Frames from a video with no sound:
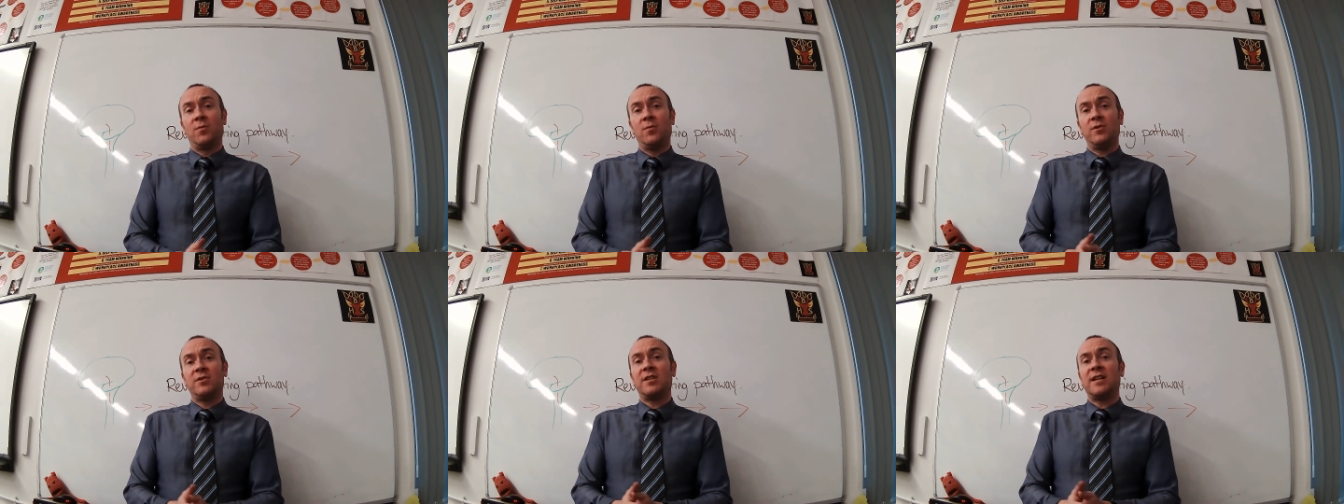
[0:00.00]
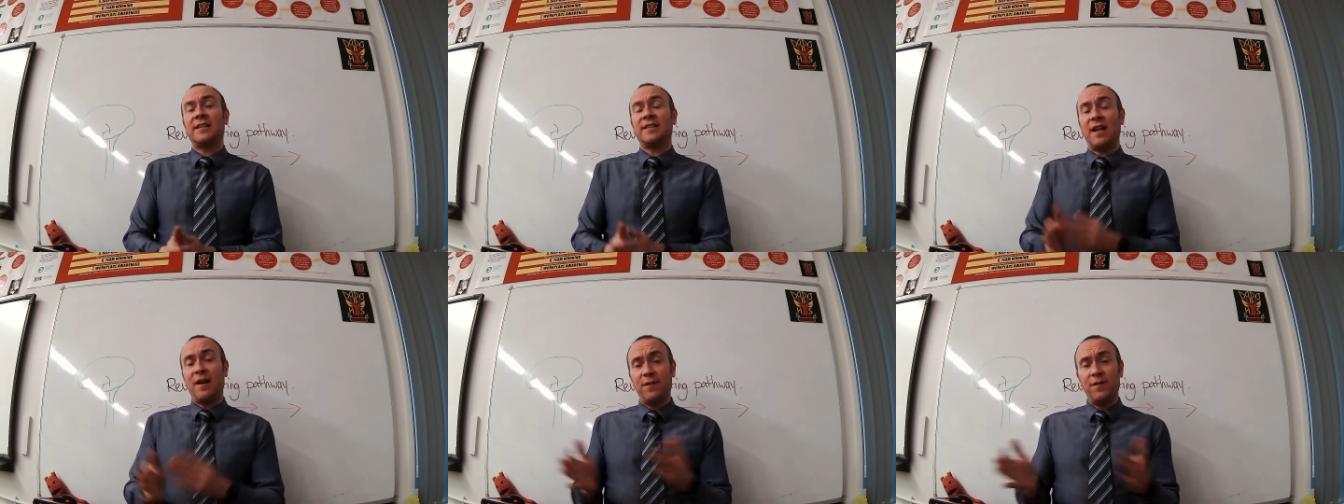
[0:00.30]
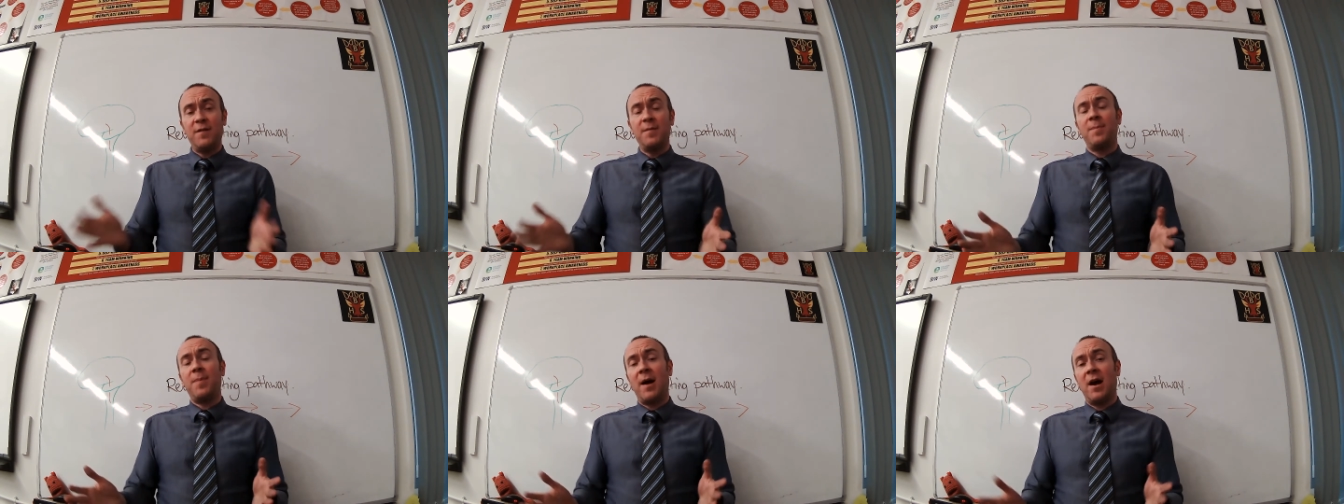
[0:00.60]
which is a
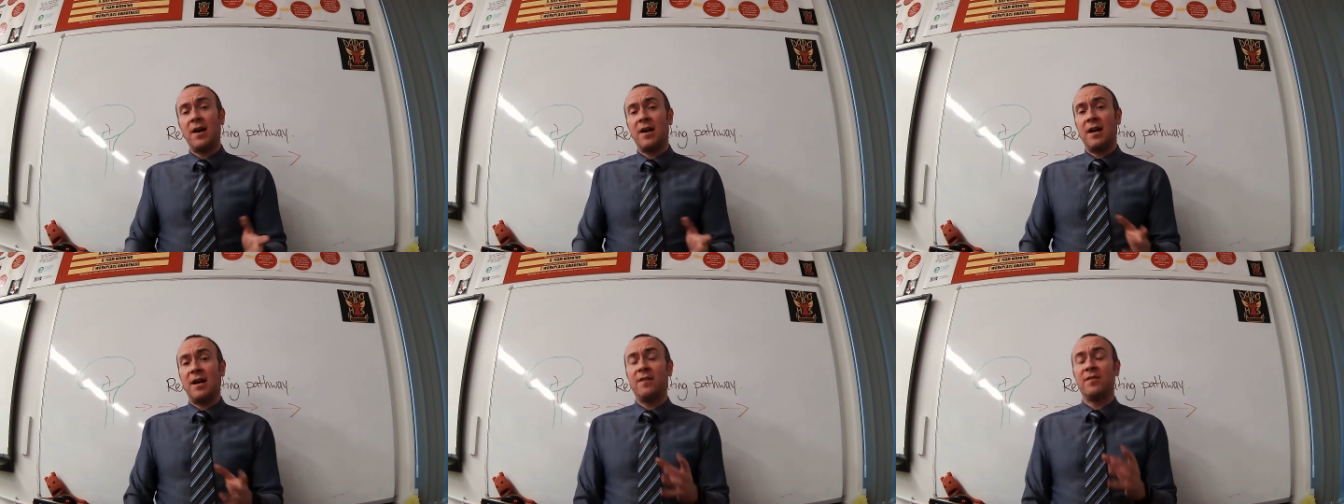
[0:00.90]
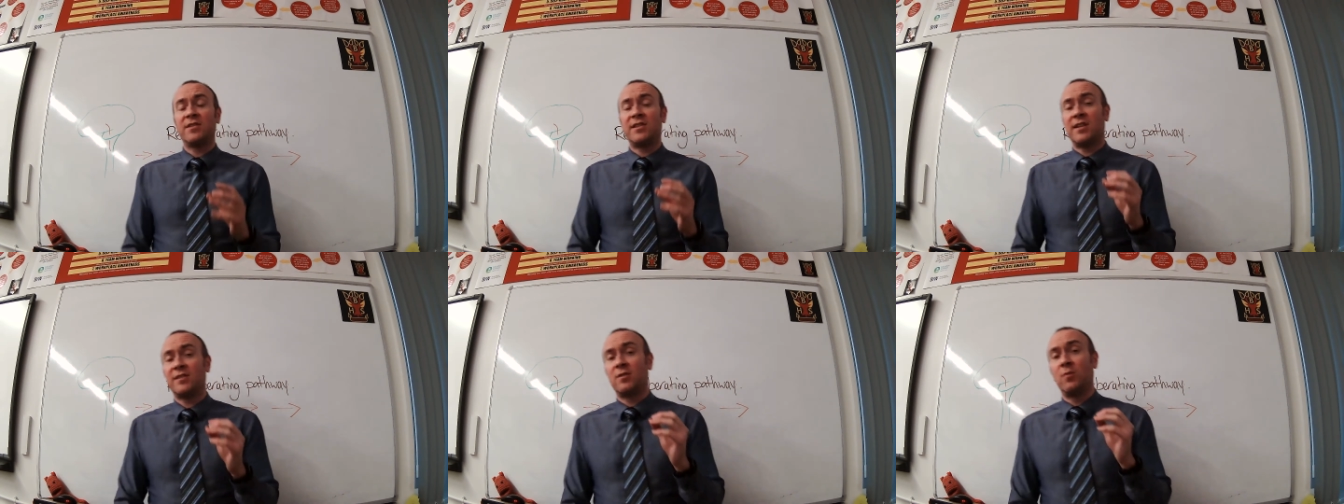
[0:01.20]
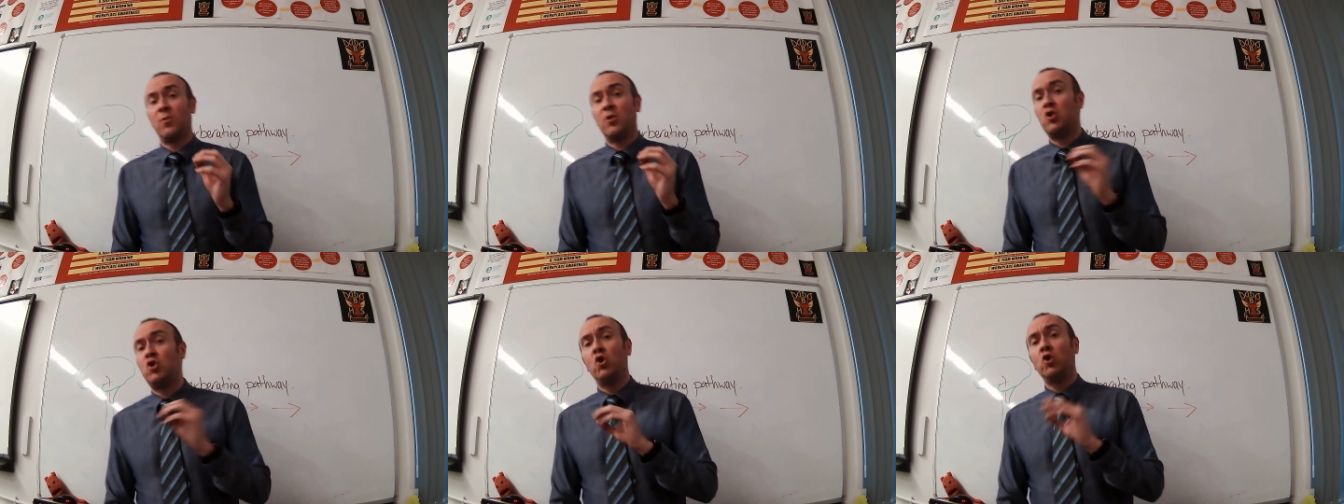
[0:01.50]
different part of your nervous system
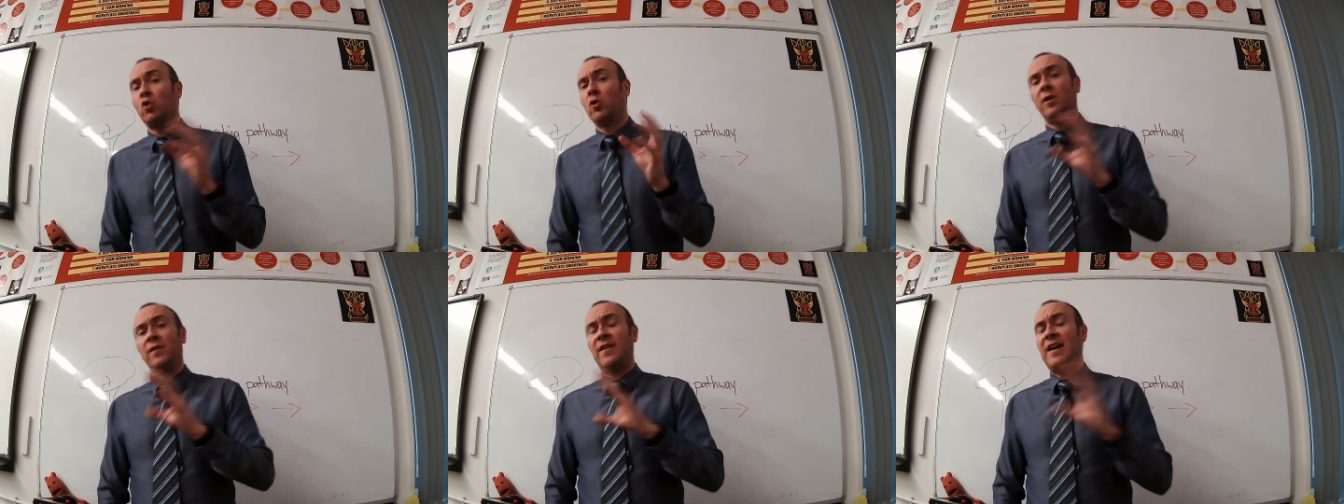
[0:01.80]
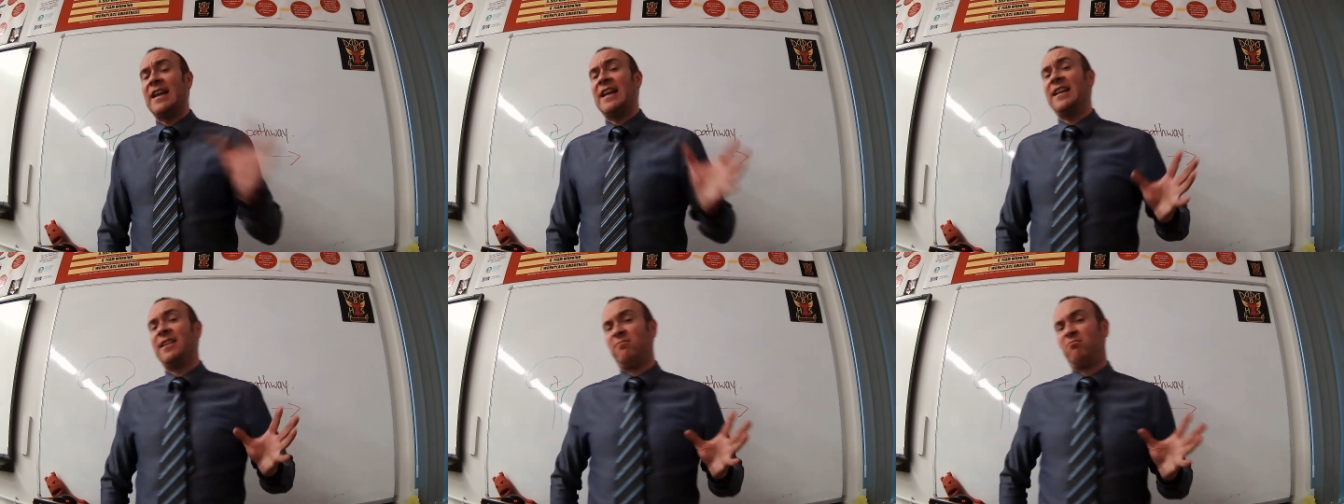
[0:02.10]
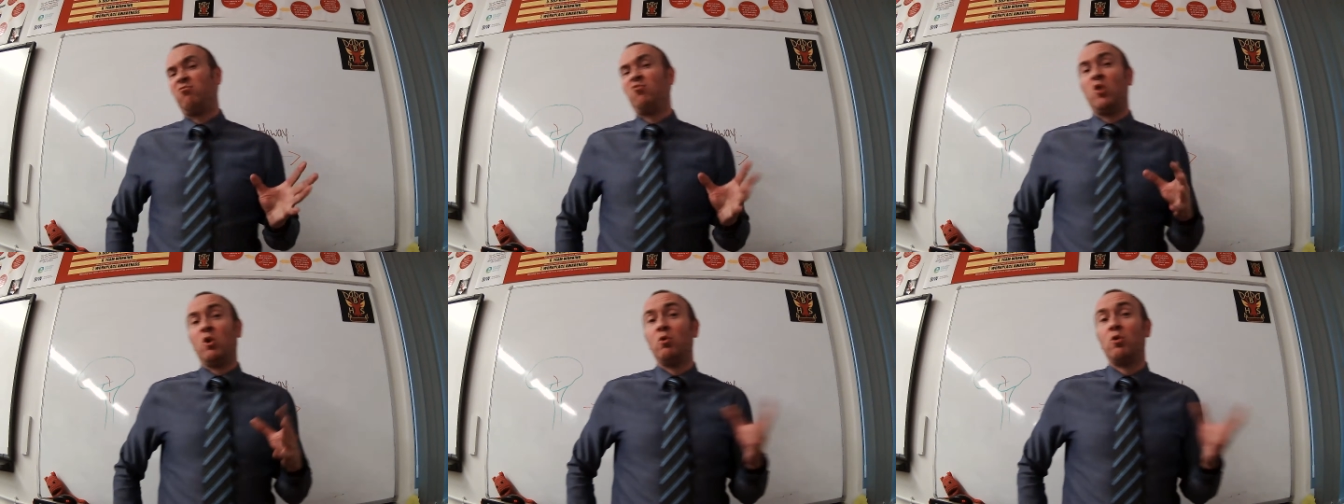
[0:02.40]
which you don't have any
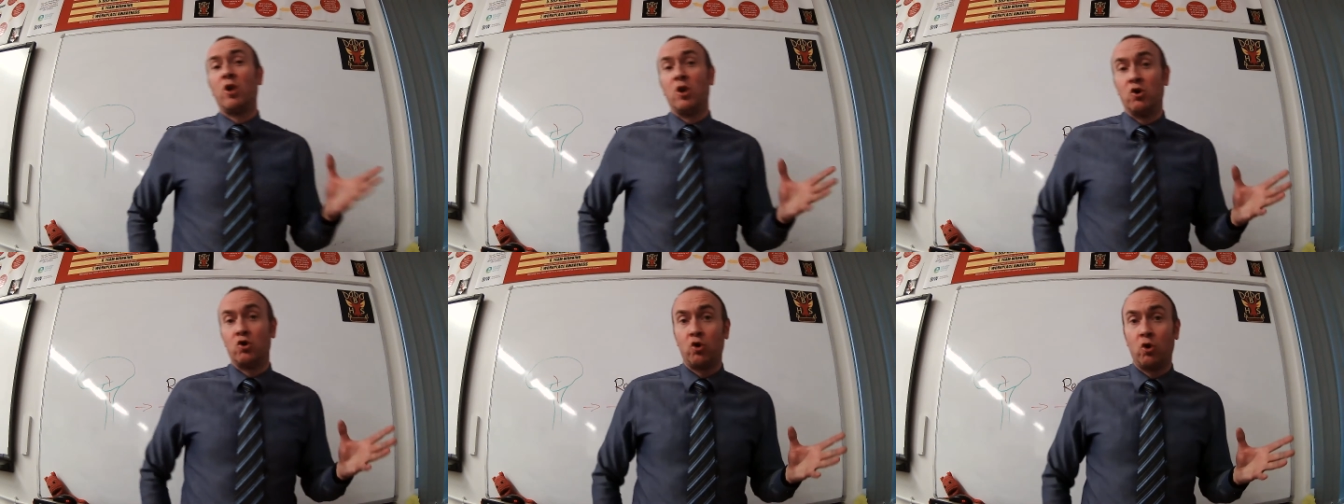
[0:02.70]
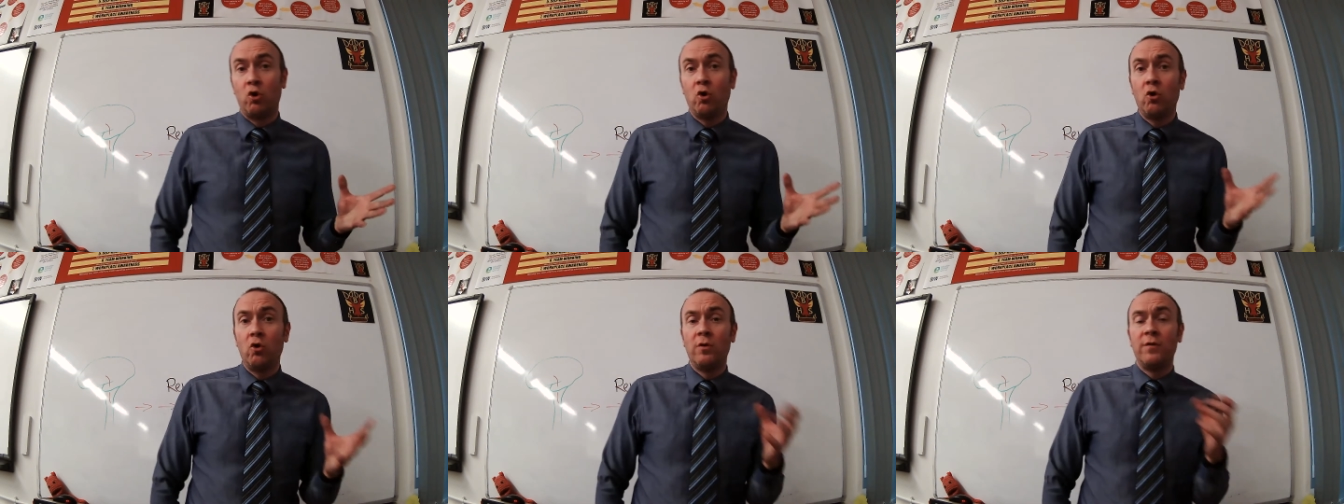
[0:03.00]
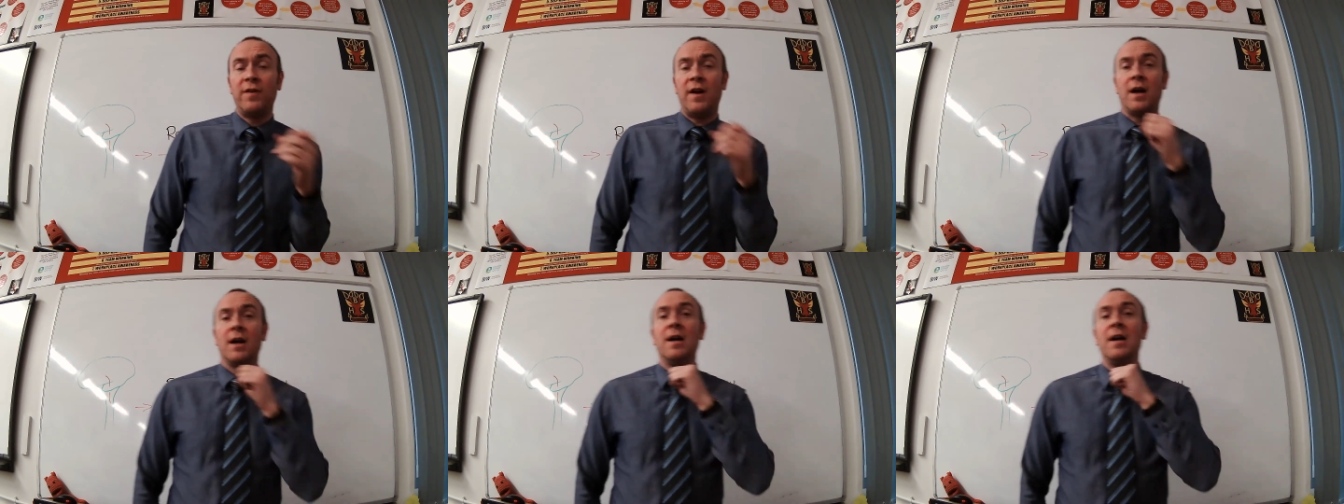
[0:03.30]
real control
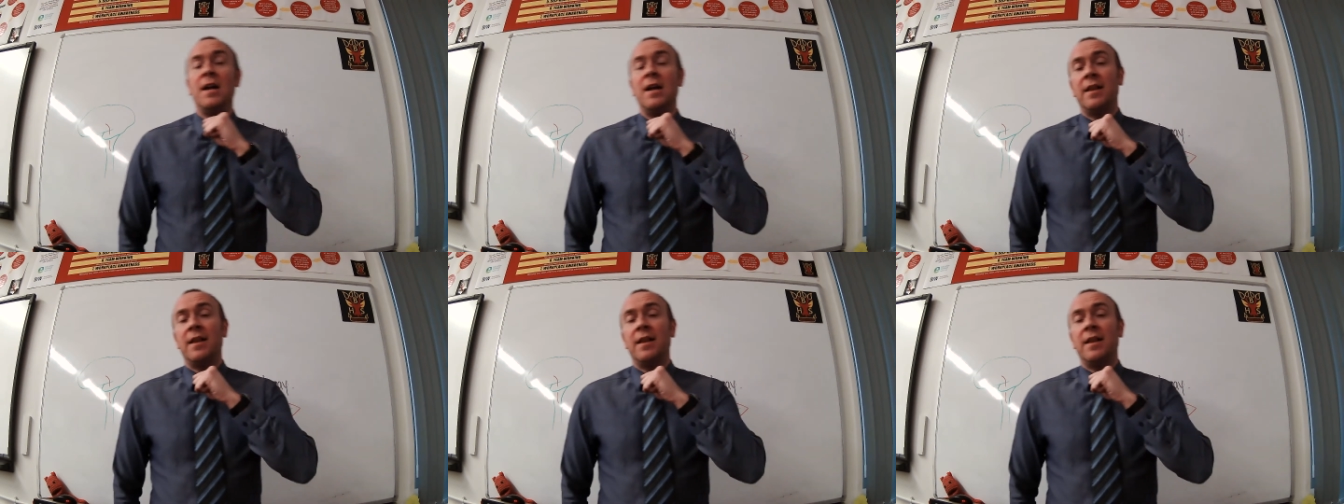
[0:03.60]
over.